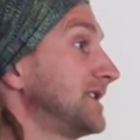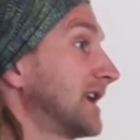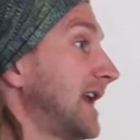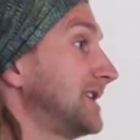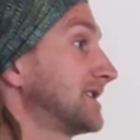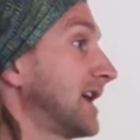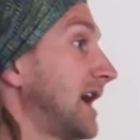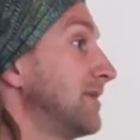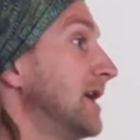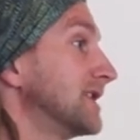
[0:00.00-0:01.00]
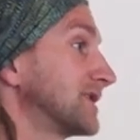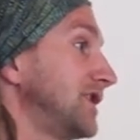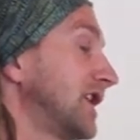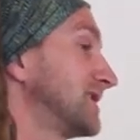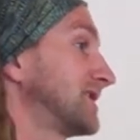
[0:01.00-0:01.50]
in the landscape. So
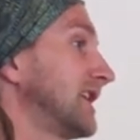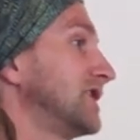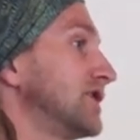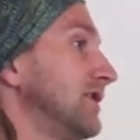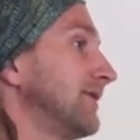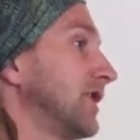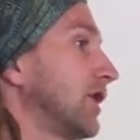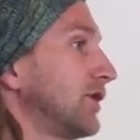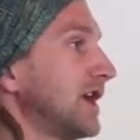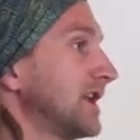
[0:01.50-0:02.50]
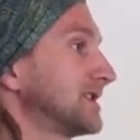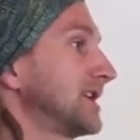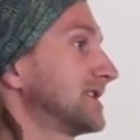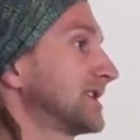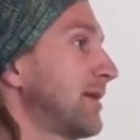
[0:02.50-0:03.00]
you can see a juvenile or you can
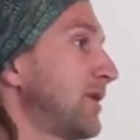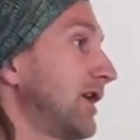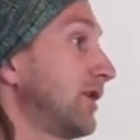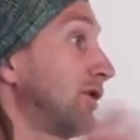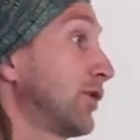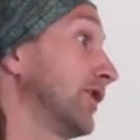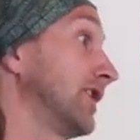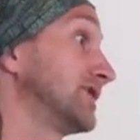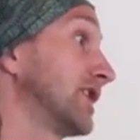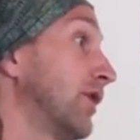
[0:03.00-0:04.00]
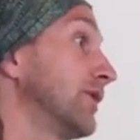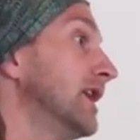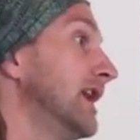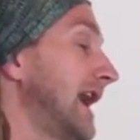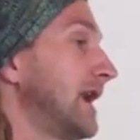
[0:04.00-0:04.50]
see a subadult or an
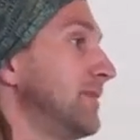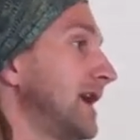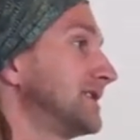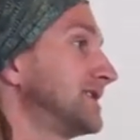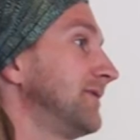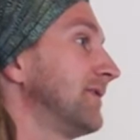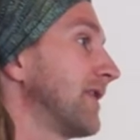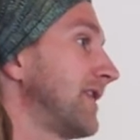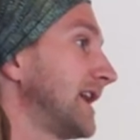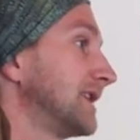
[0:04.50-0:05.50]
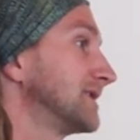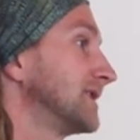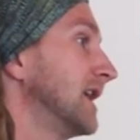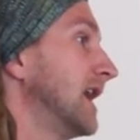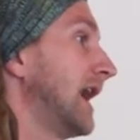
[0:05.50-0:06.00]
adult, and it means different
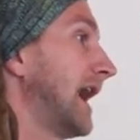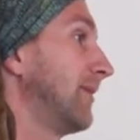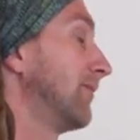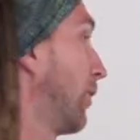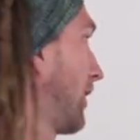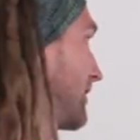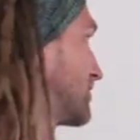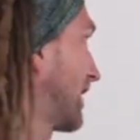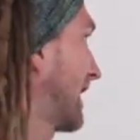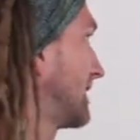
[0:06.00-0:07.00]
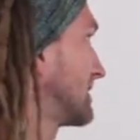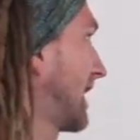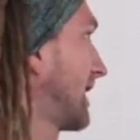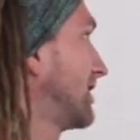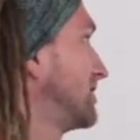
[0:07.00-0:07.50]
things. Um, what the tracking
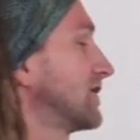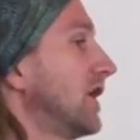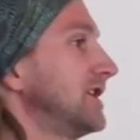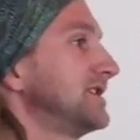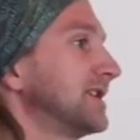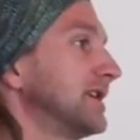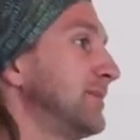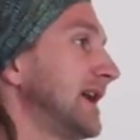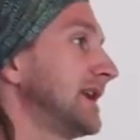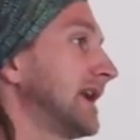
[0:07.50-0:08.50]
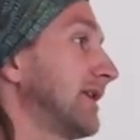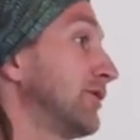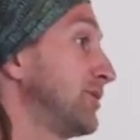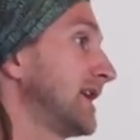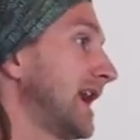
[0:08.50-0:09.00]
data has shown is that immediately it
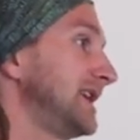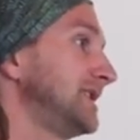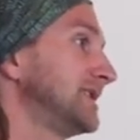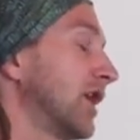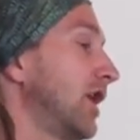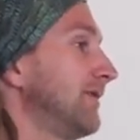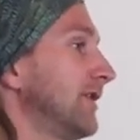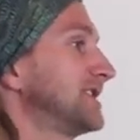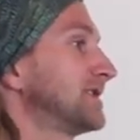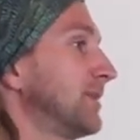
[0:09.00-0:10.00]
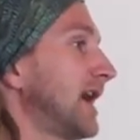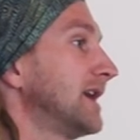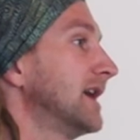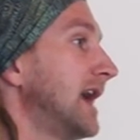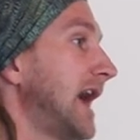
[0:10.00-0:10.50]
would be easy to
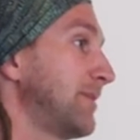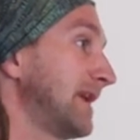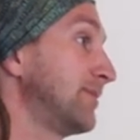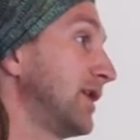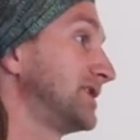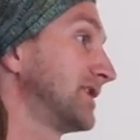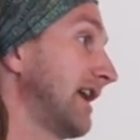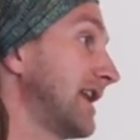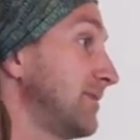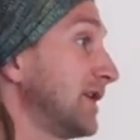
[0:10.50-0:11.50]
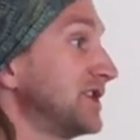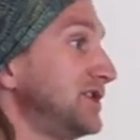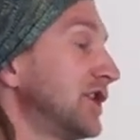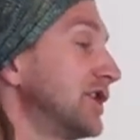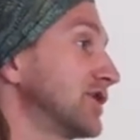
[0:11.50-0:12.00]
overestimate how many birds are out there
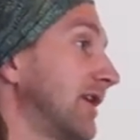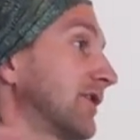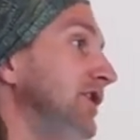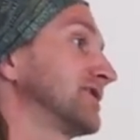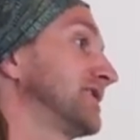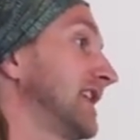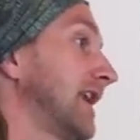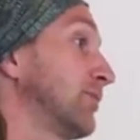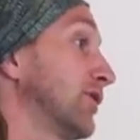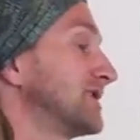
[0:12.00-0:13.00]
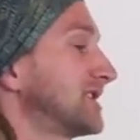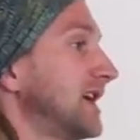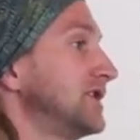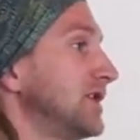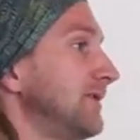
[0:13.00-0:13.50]
because you can drive across the Nullarbor and
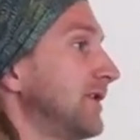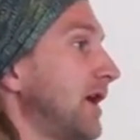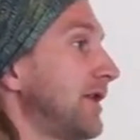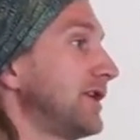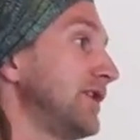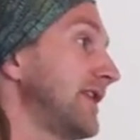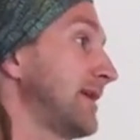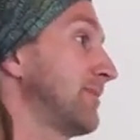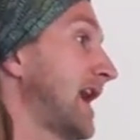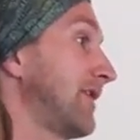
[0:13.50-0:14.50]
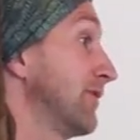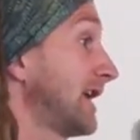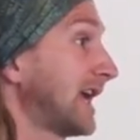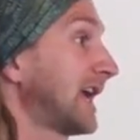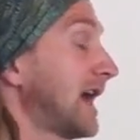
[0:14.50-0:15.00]
see a juvenile that you then may
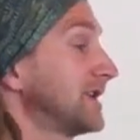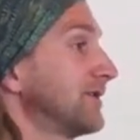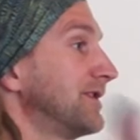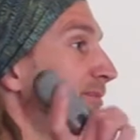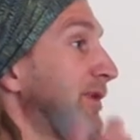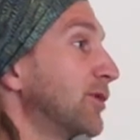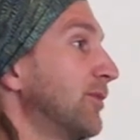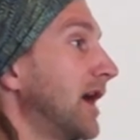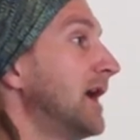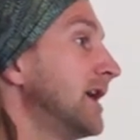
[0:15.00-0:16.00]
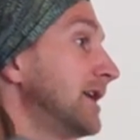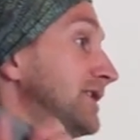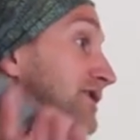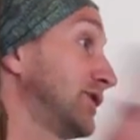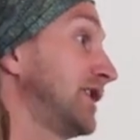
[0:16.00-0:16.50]
re-encounter in the Pilbara
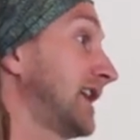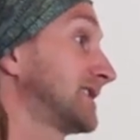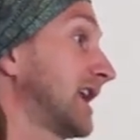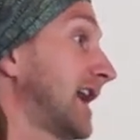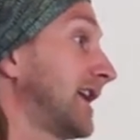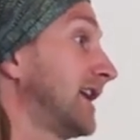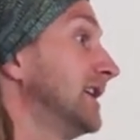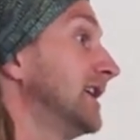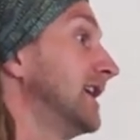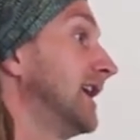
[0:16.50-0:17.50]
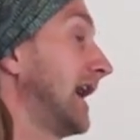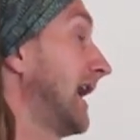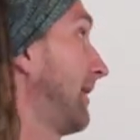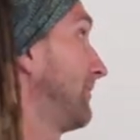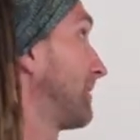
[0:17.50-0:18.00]
two days later.
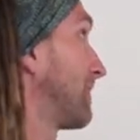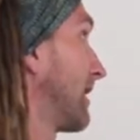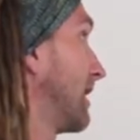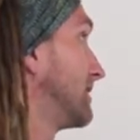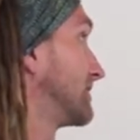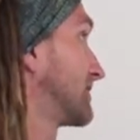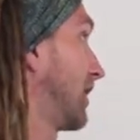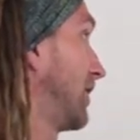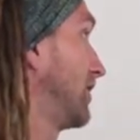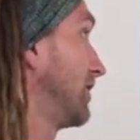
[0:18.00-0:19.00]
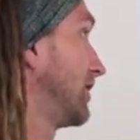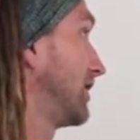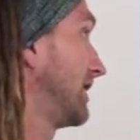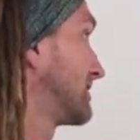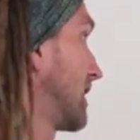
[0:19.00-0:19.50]
Um, so
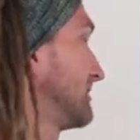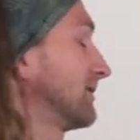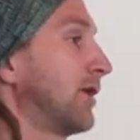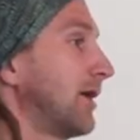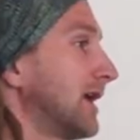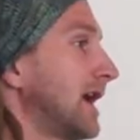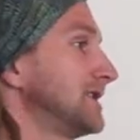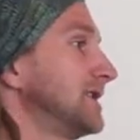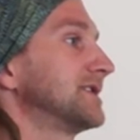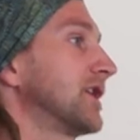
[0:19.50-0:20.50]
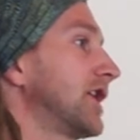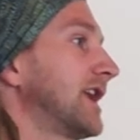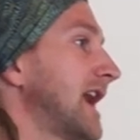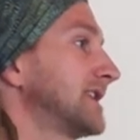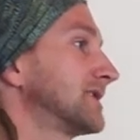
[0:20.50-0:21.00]
in terms of population, it's
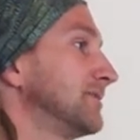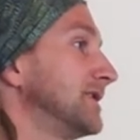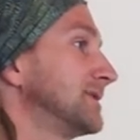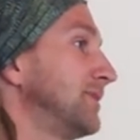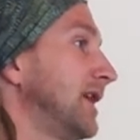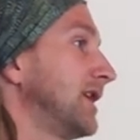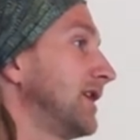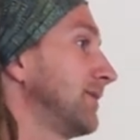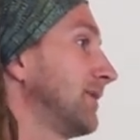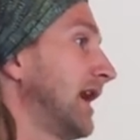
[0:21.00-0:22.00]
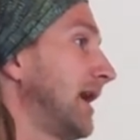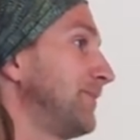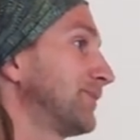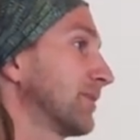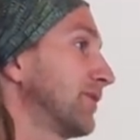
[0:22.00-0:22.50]
only estimates, but
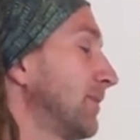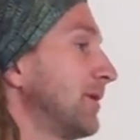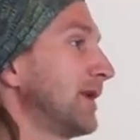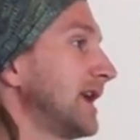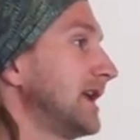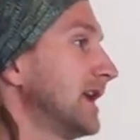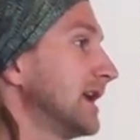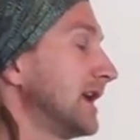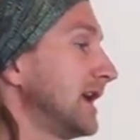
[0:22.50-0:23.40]
um, probably